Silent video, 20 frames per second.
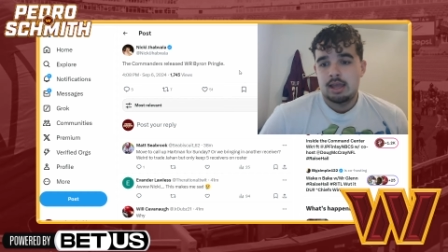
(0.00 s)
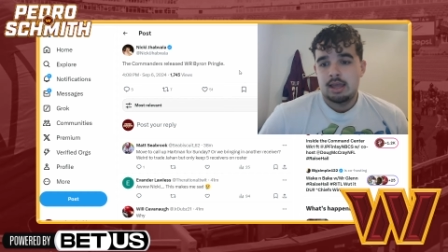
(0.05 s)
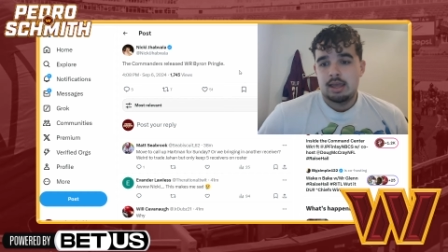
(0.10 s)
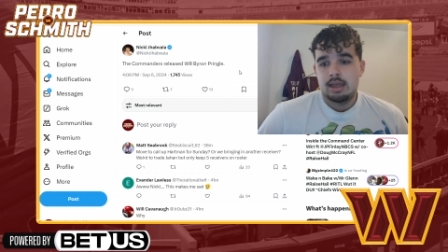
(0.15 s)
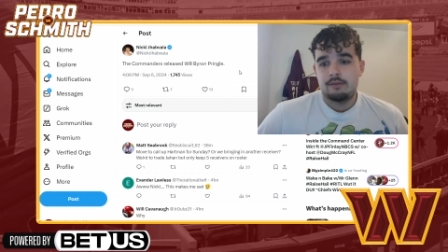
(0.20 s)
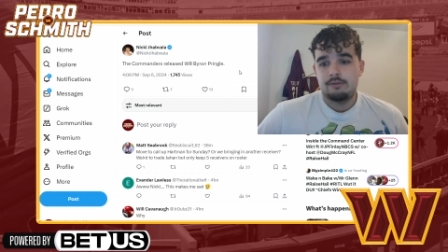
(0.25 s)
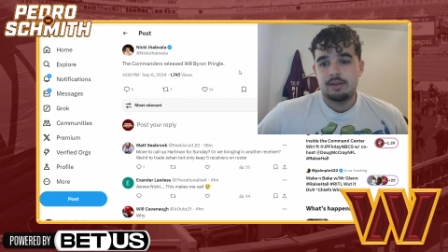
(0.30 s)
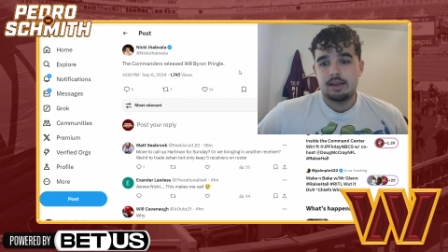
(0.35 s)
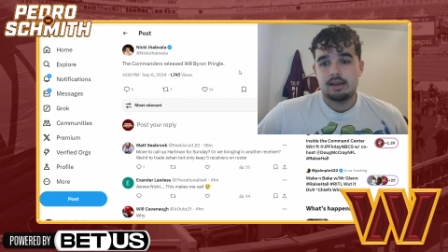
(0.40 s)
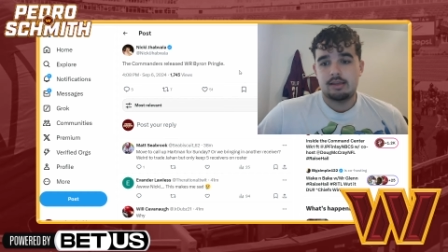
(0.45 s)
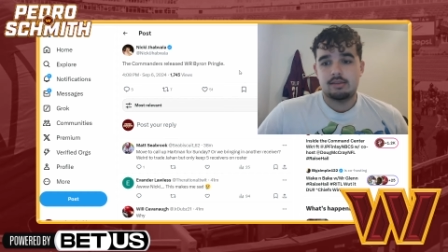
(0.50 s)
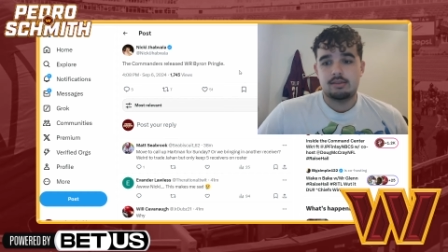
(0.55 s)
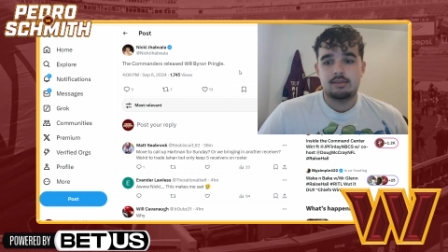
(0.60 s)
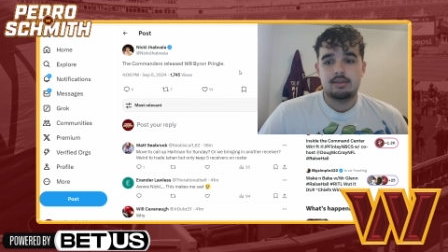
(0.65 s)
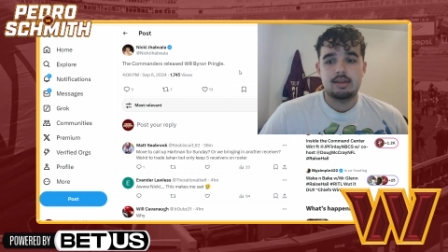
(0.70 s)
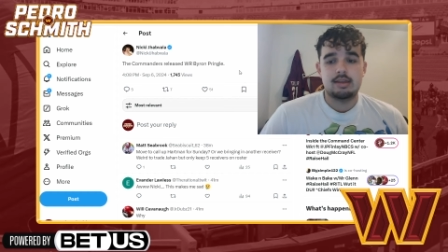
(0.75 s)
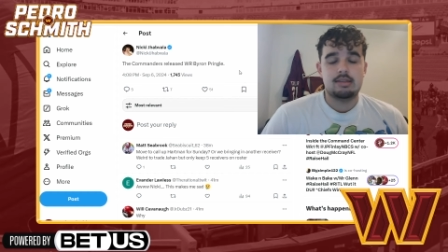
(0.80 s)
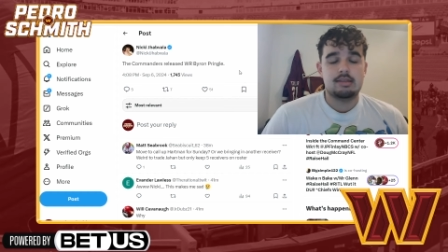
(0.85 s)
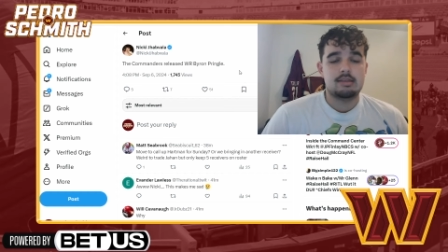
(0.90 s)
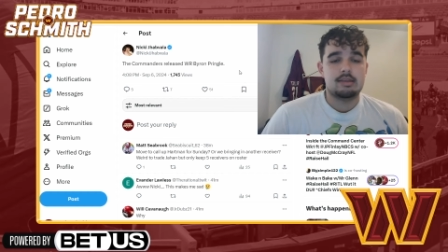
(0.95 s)
If you guys
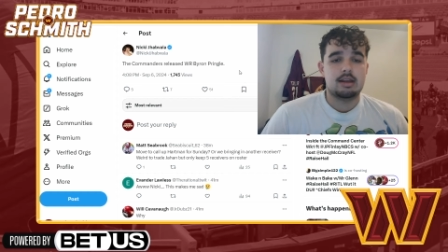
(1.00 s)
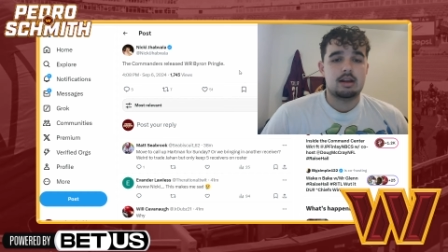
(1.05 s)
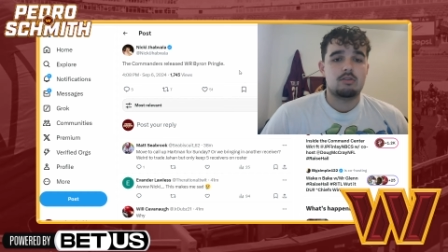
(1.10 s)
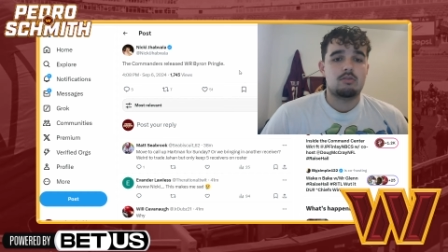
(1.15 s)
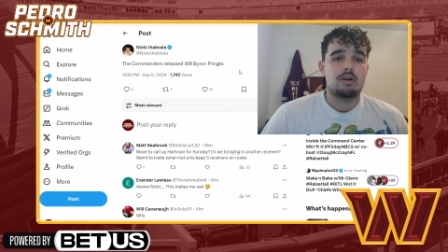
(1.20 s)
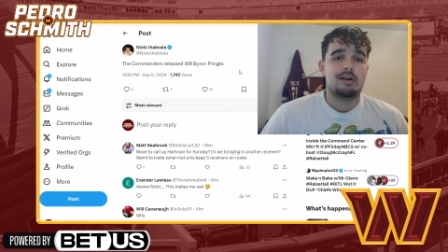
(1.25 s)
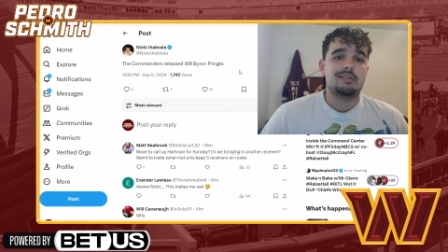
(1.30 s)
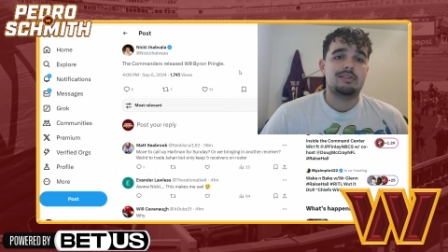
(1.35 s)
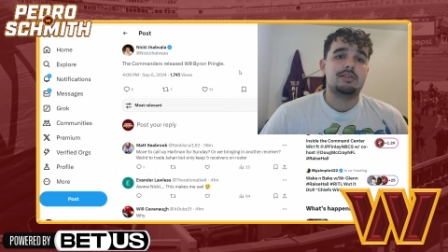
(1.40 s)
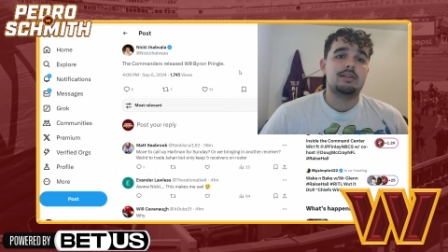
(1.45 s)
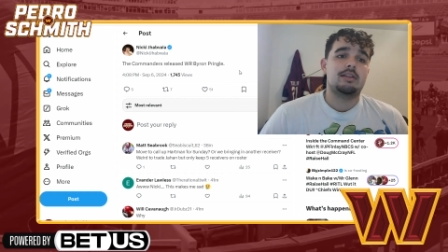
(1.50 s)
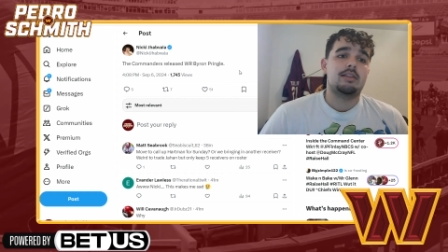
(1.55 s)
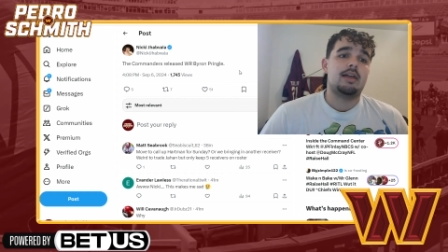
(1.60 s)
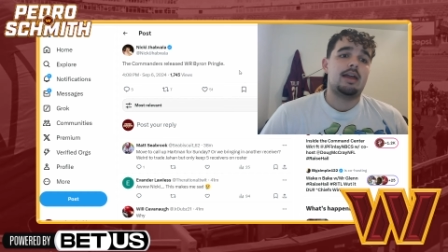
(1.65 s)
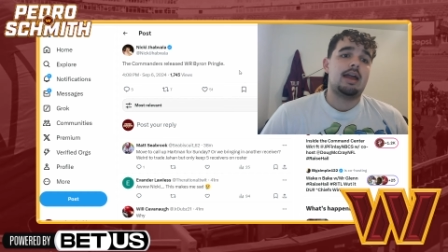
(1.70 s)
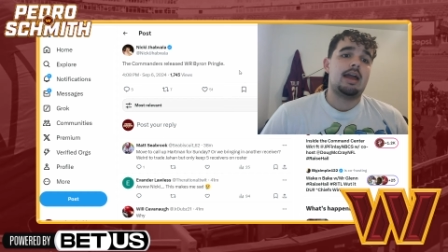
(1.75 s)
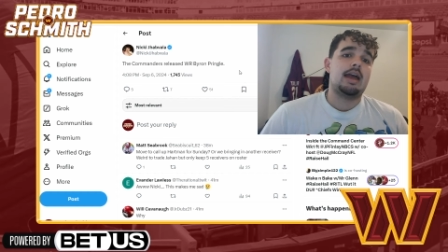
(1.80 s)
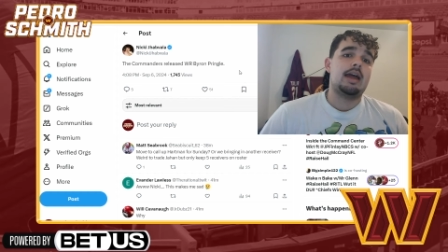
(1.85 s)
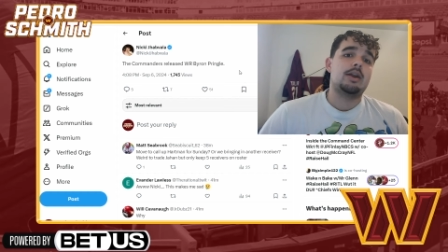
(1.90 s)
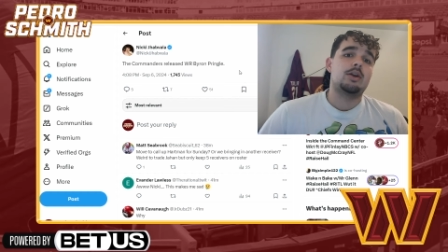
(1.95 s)
did stick around till
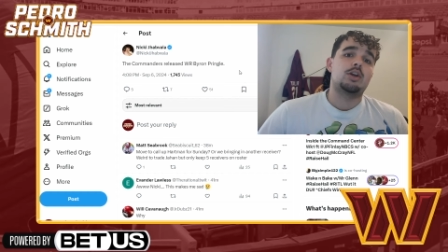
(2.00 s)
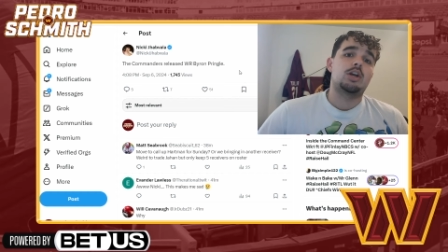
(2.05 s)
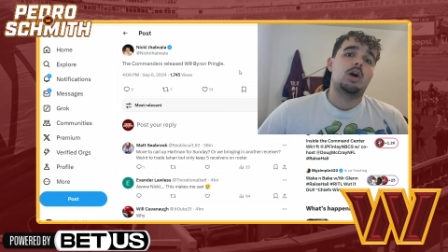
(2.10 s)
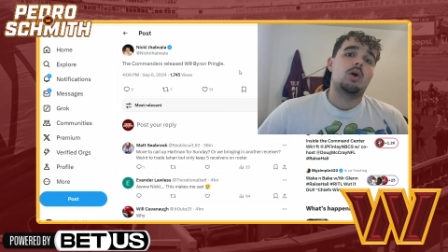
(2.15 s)
the end,